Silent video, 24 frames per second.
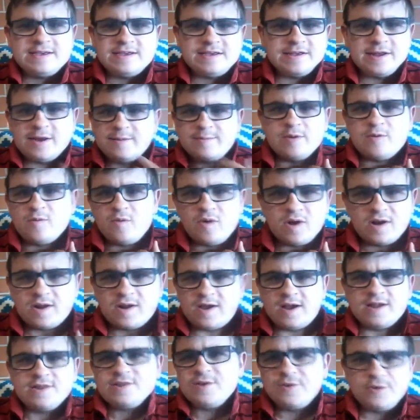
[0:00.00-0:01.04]
but what
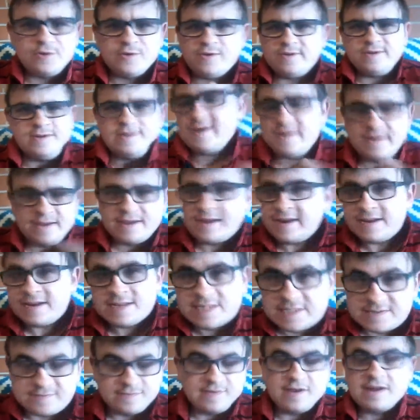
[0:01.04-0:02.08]
I do, it
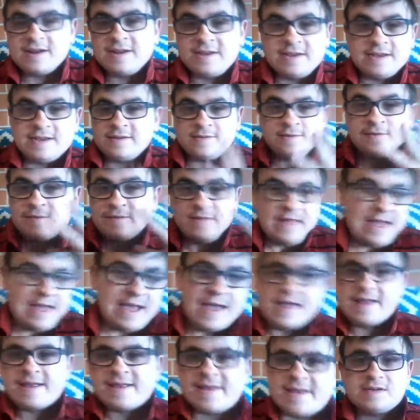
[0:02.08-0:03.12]
is funny and all
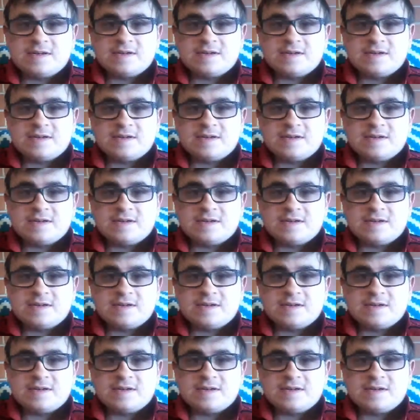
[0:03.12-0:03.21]
that.